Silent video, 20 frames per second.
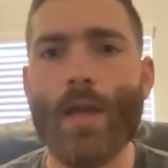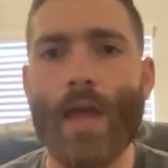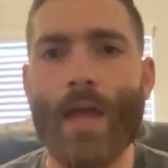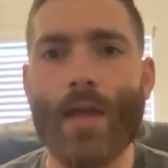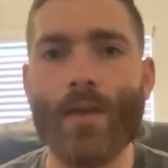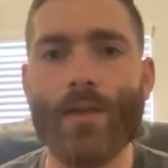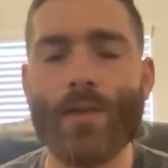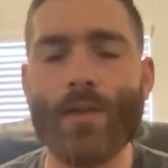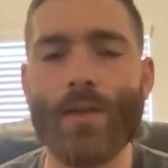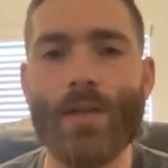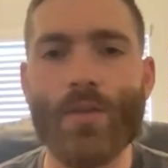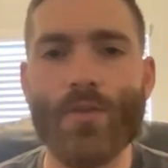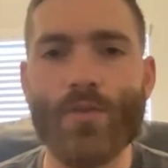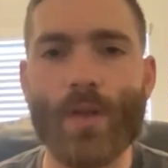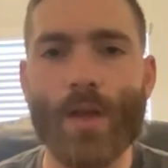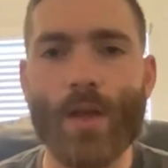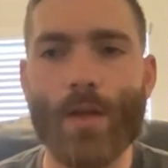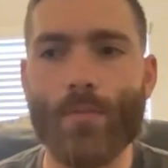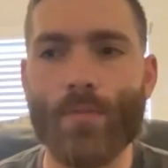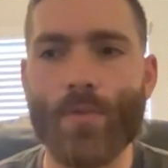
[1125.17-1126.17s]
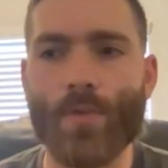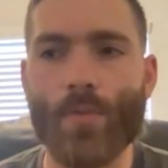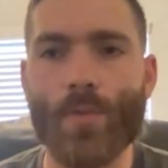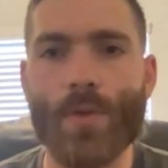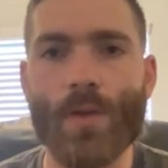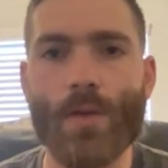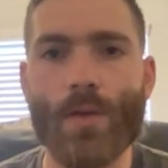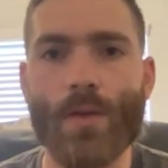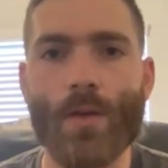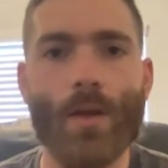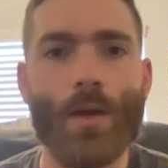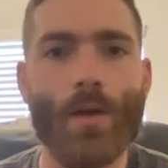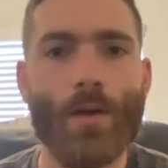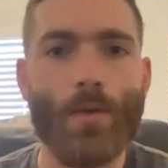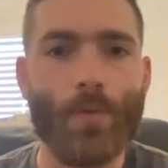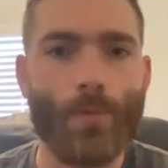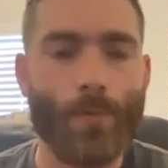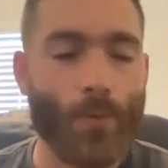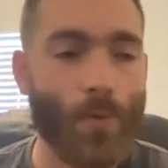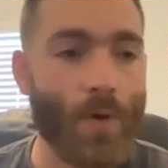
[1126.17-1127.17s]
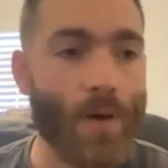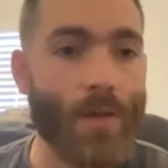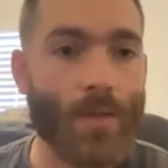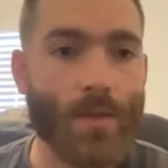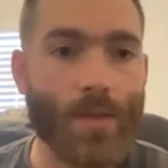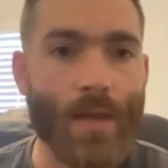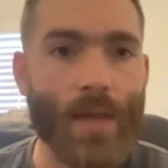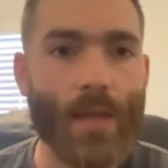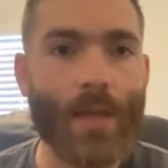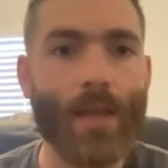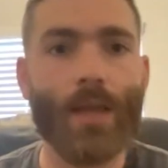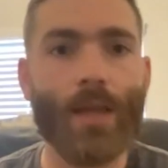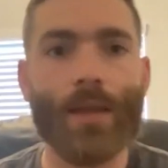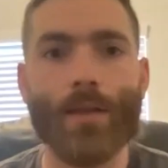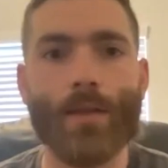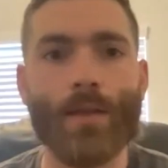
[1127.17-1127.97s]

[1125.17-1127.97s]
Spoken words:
and teach them to be free thinking,